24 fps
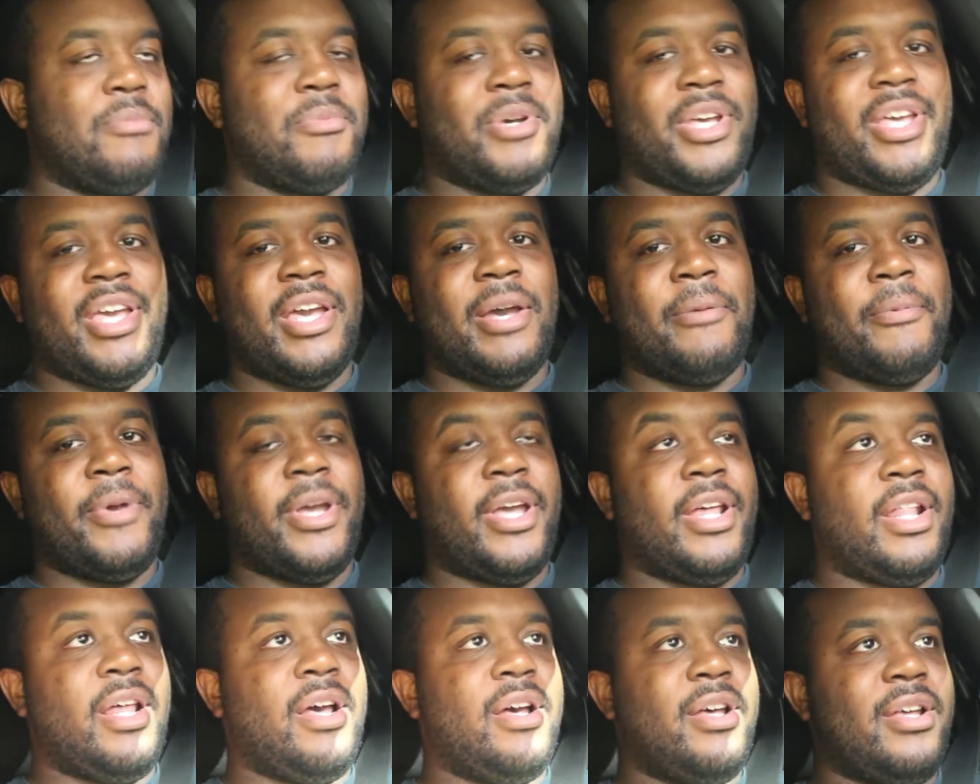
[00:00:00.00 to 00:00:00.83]
But yeah,
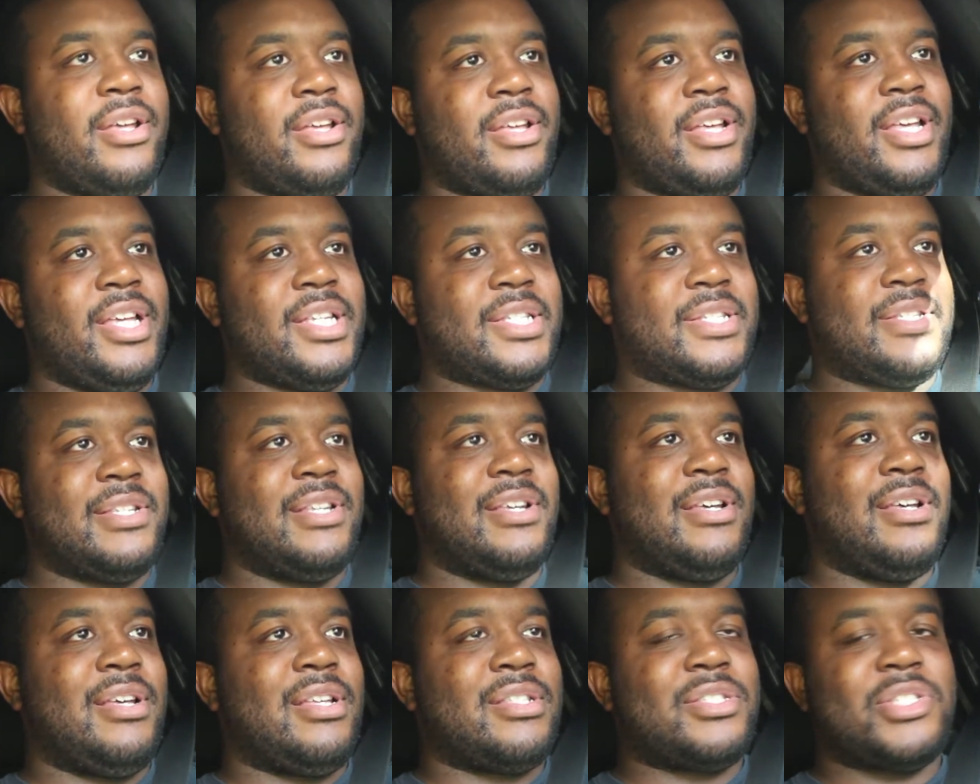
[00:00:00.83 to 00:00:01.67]
man, it's
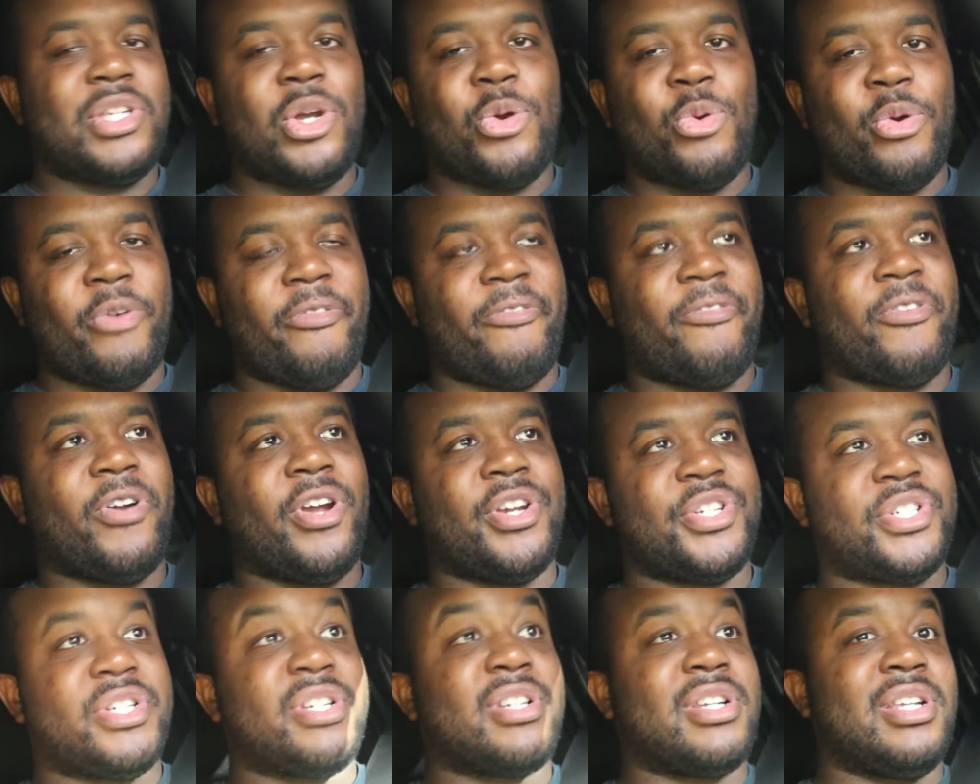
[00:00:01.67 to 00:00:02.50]
so
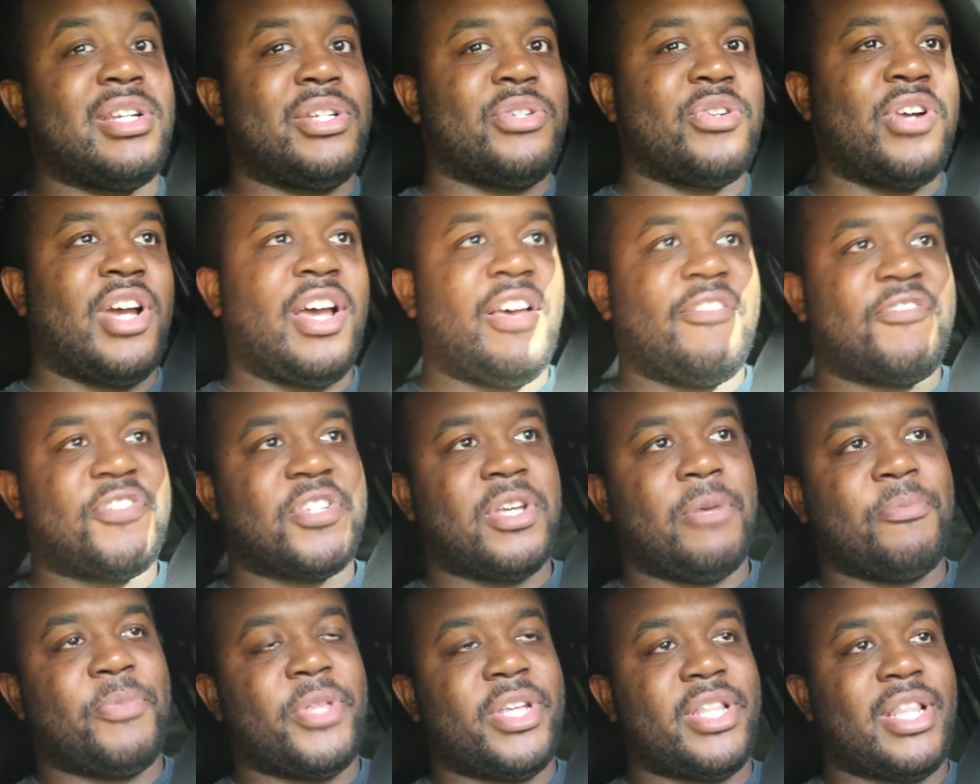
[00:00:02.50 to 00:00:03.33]
refreshing to drive
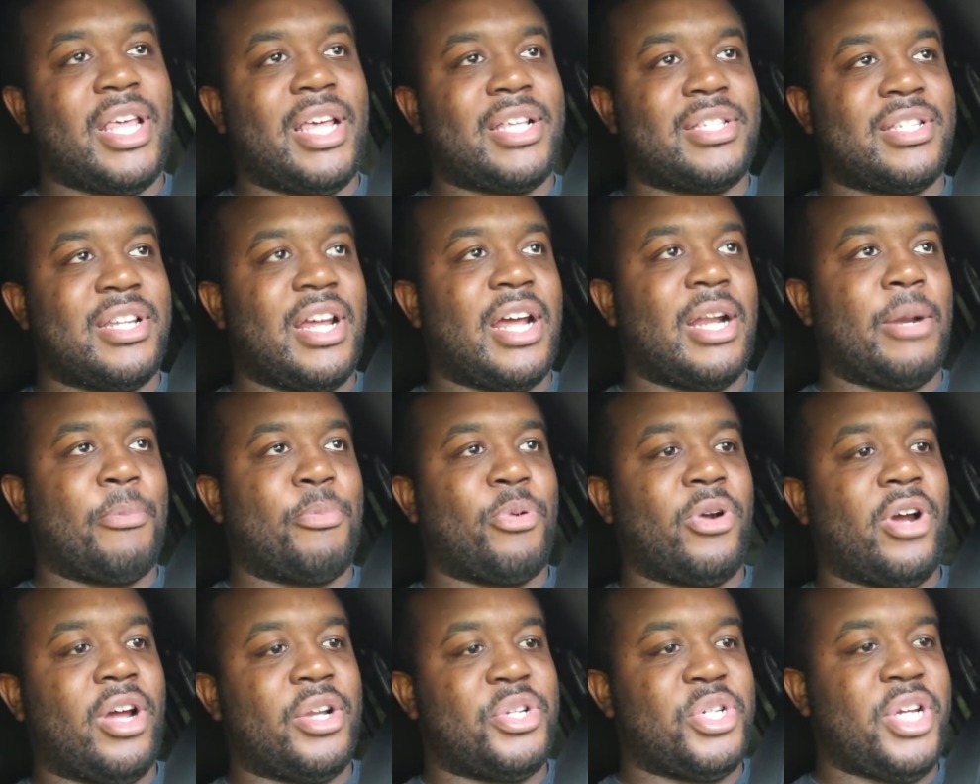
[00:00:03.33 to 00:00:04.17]
something that's not a
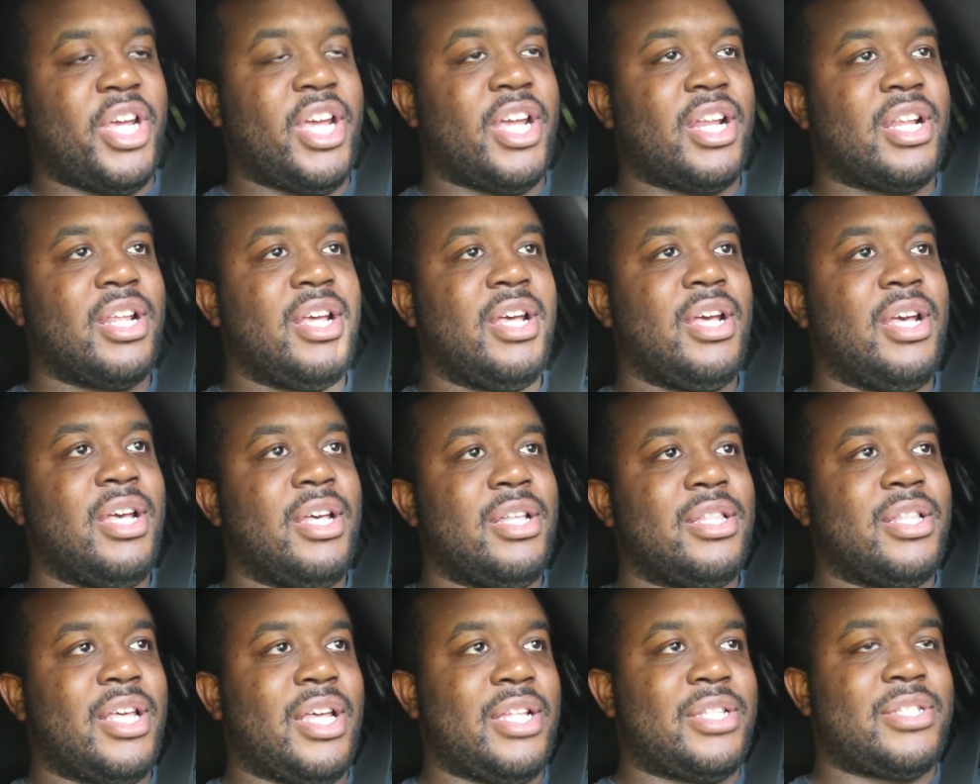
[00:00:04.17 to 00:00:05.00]
project,
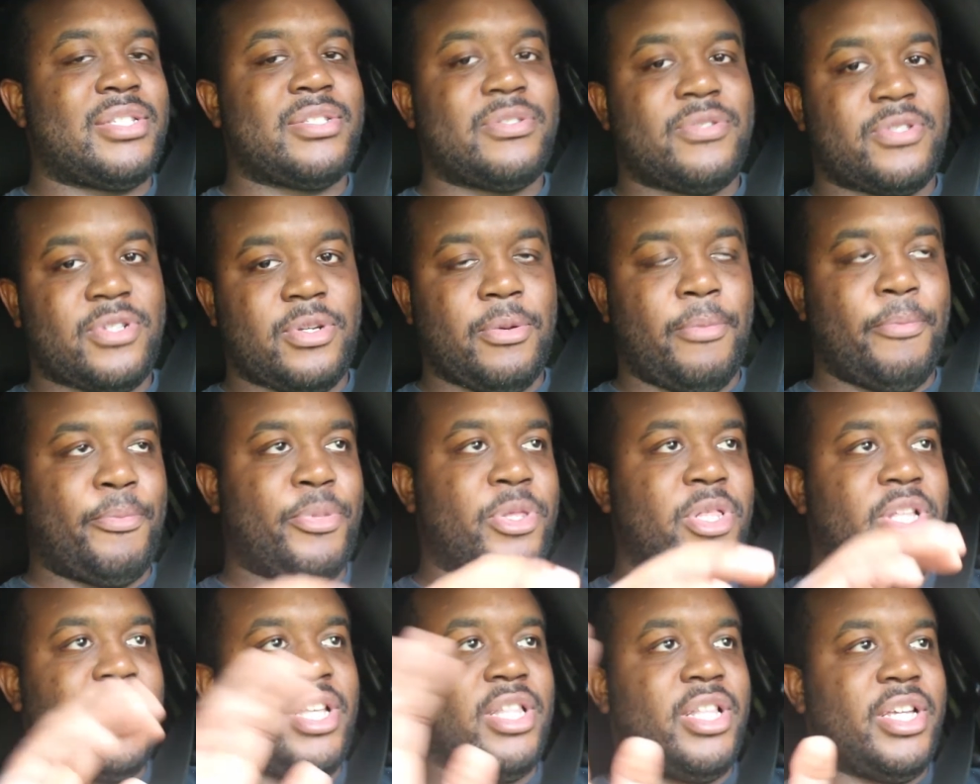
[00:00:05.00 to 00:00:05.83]
that's
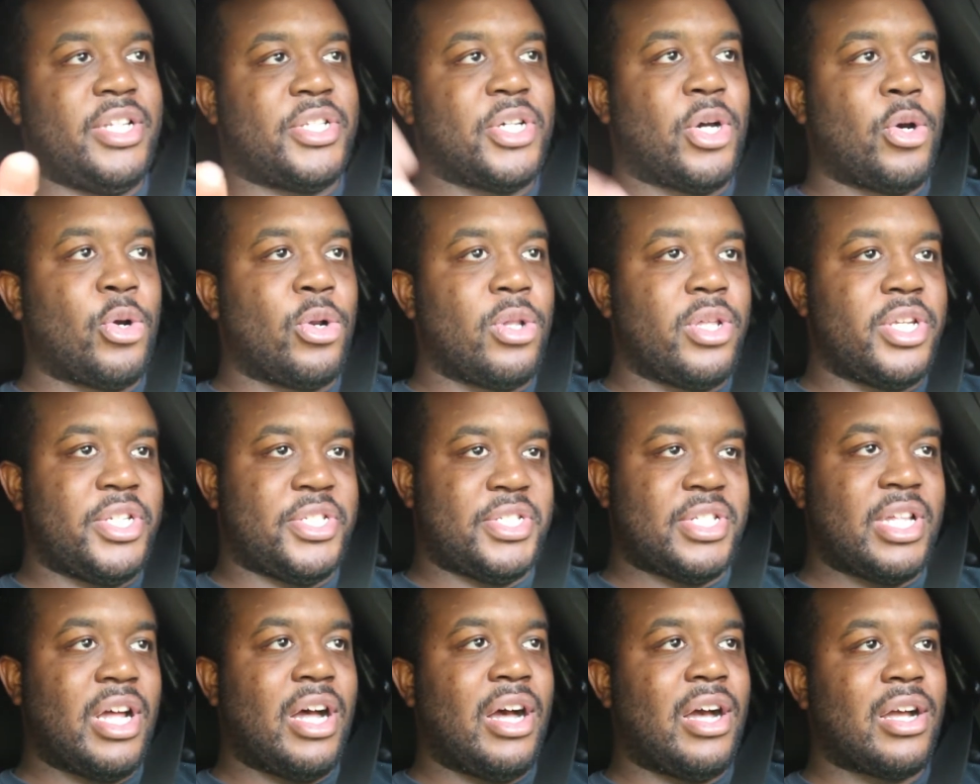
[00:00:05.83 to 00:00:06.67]
completely, totally
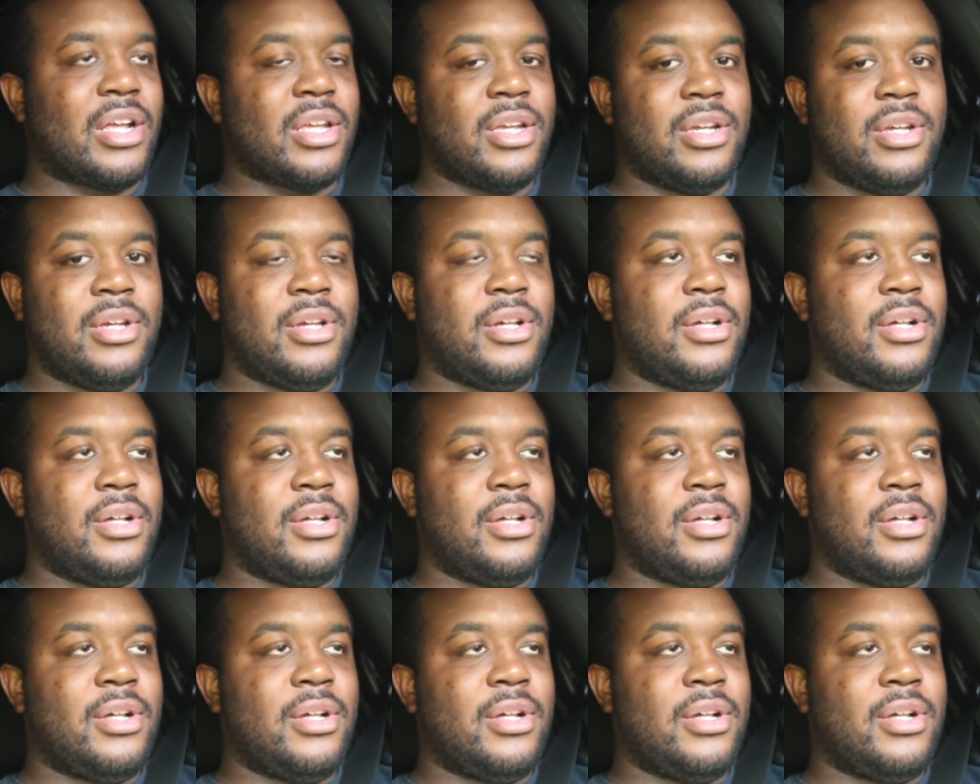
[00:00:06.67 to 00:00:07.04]
stock.